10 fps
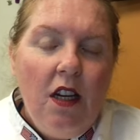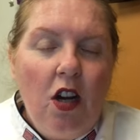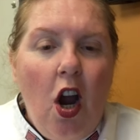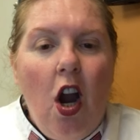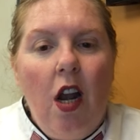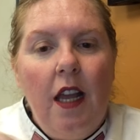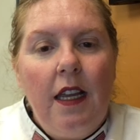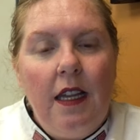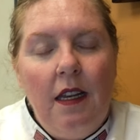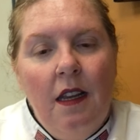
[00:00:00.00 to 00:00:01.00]

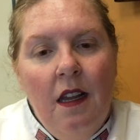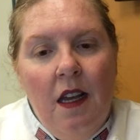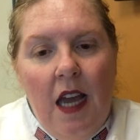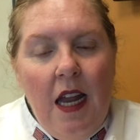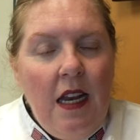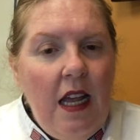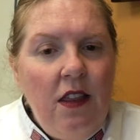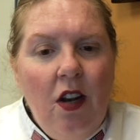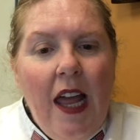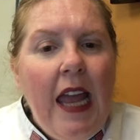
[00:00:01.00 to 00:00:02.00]
garlic.
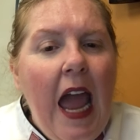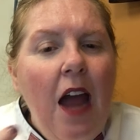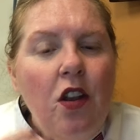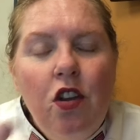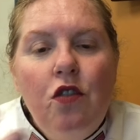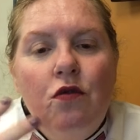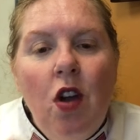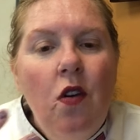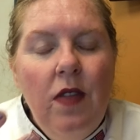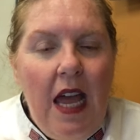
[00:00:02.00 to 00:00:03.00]
And they're like, how do you
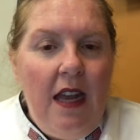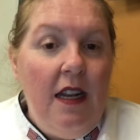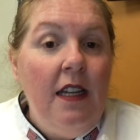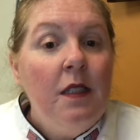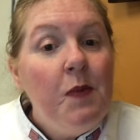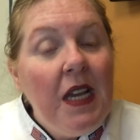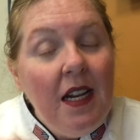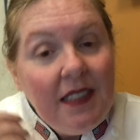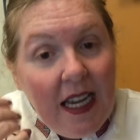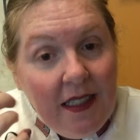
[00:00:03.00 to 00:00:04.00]
know that? And it's
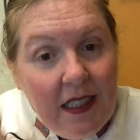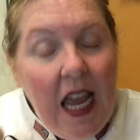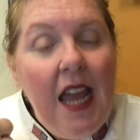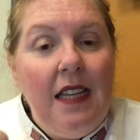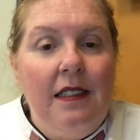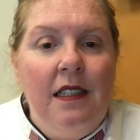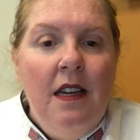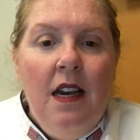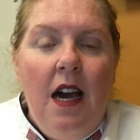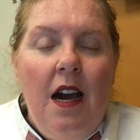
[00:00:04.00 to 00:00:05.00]
because I taste.
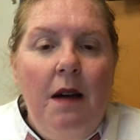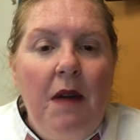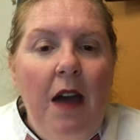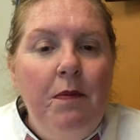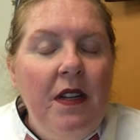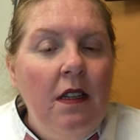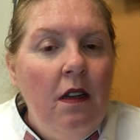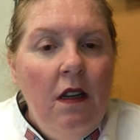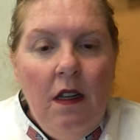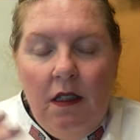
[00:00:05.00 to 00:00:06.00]
I've
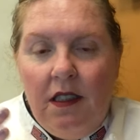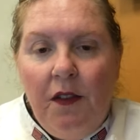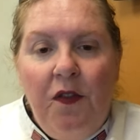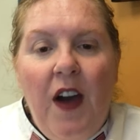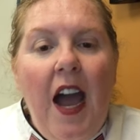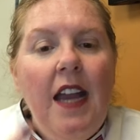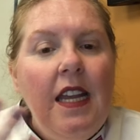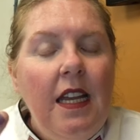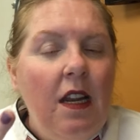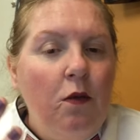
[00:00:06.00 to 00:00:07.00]
been
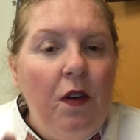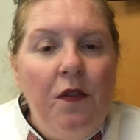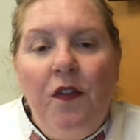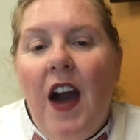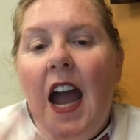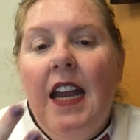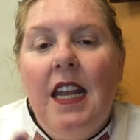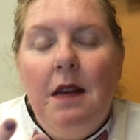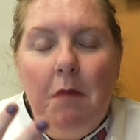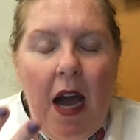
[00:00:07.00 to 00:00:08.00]
defining and
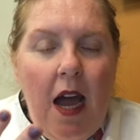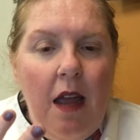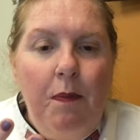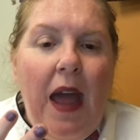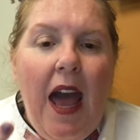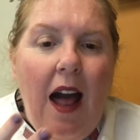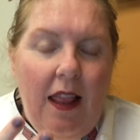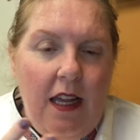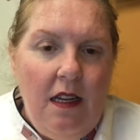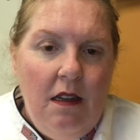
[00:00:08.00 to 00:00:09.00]
refining my
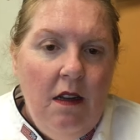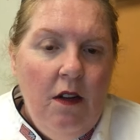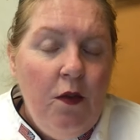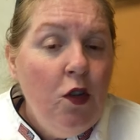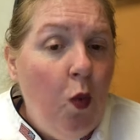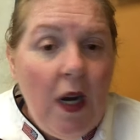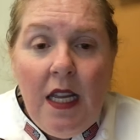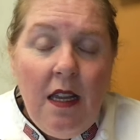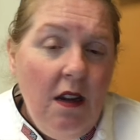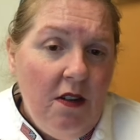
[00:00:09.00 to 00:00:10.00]
palate for
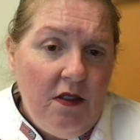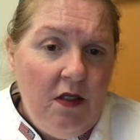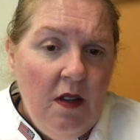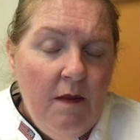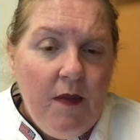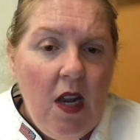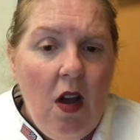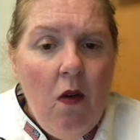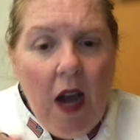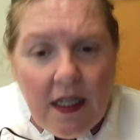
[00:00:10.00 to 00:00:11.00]
20 years.
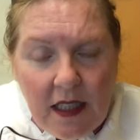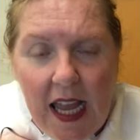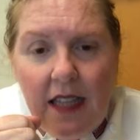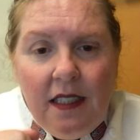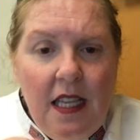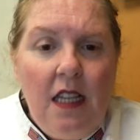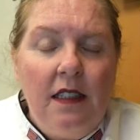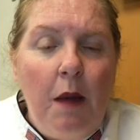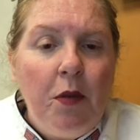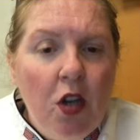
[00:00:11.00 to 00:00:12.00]
I taste things.
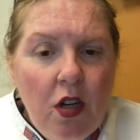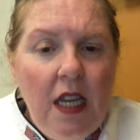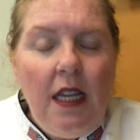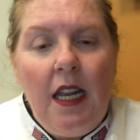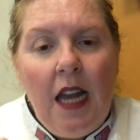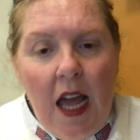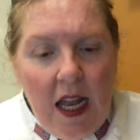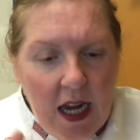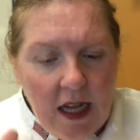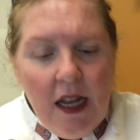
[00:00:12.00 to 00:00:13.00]
I'm cooking and
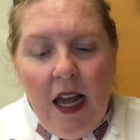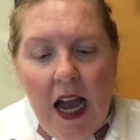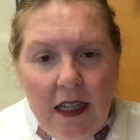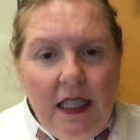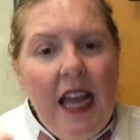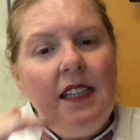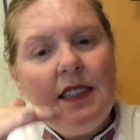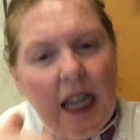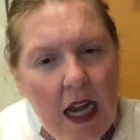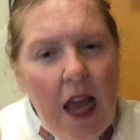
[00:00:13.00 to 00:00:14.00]
I
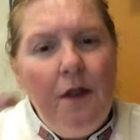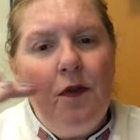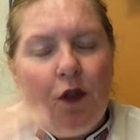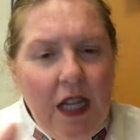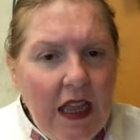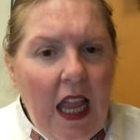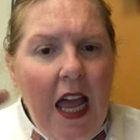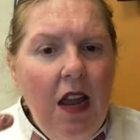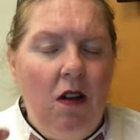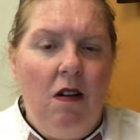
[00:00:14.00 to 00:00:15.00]
taste at every
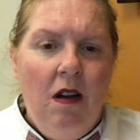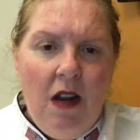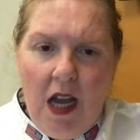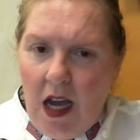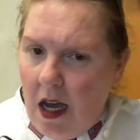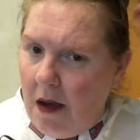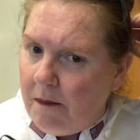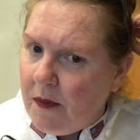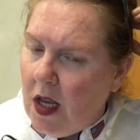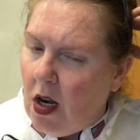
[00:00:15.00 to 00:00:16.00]
layer.
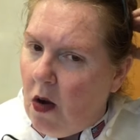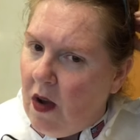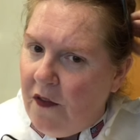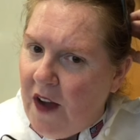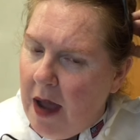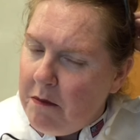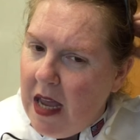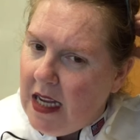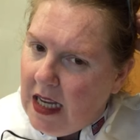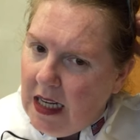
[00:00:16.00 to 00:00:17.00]
If I'm
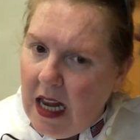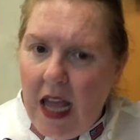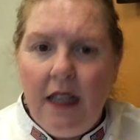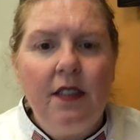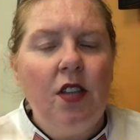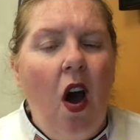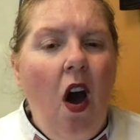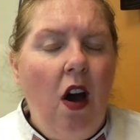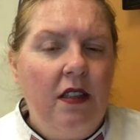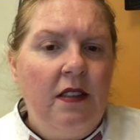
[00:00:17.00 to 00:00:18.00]
making a
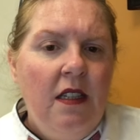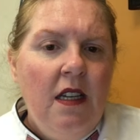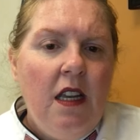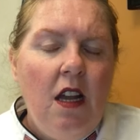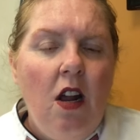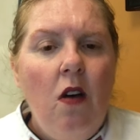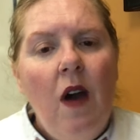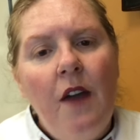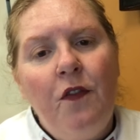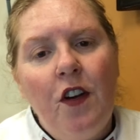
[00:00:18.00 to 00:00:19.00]
sauce,
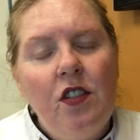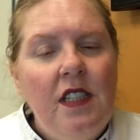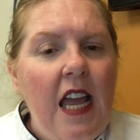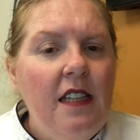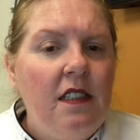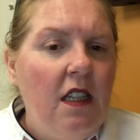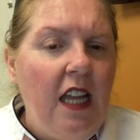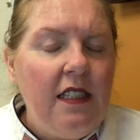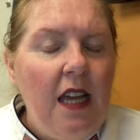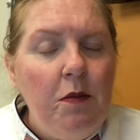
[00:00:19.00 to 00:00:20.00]
I first taste,
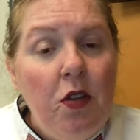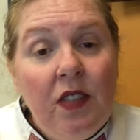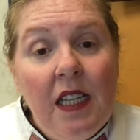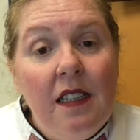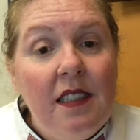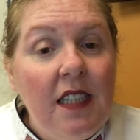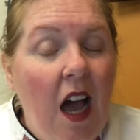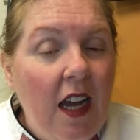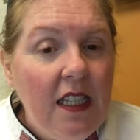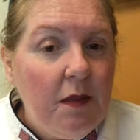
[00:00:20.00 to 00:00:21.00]
let's say I'm using a
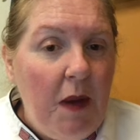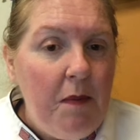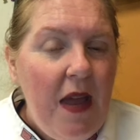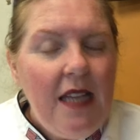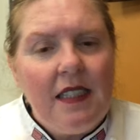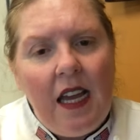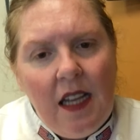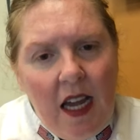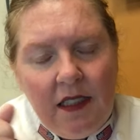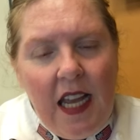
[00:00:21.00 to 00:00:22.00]
stock as my base.
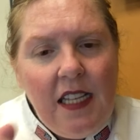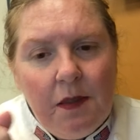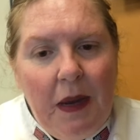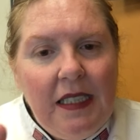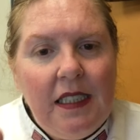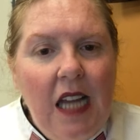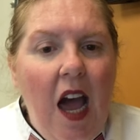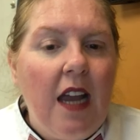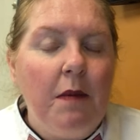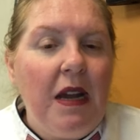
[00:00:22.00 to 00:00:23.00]
I taste my
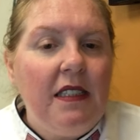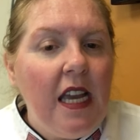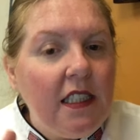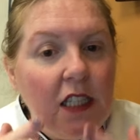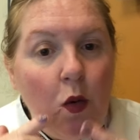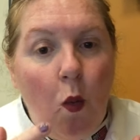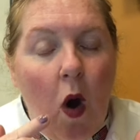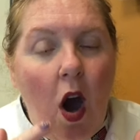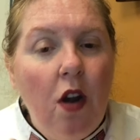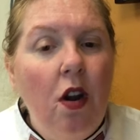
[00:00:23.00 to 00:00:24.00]
stock. Am I tasting
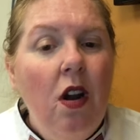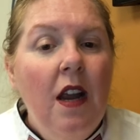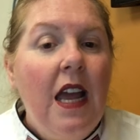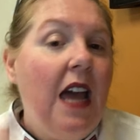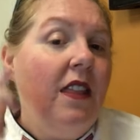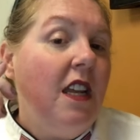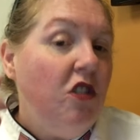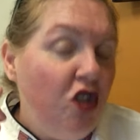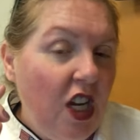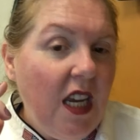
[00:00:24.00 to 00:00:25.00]
water and
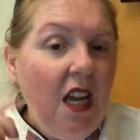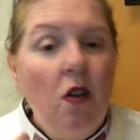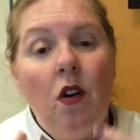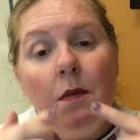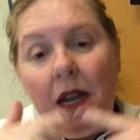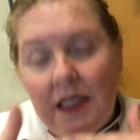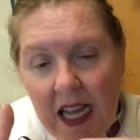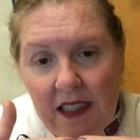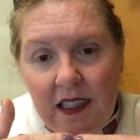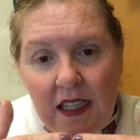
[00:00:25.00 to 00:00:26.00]
then chicken, or am I
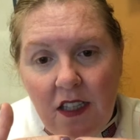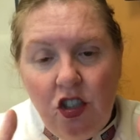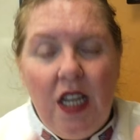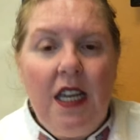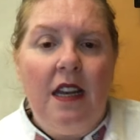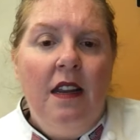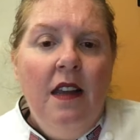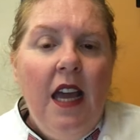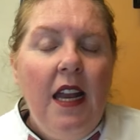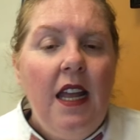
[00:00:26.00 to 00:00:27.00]
tasting the chicken?
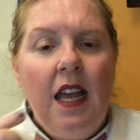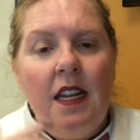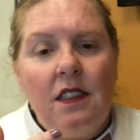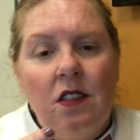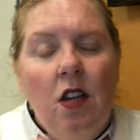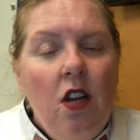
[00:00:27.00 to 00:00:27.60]
And it's,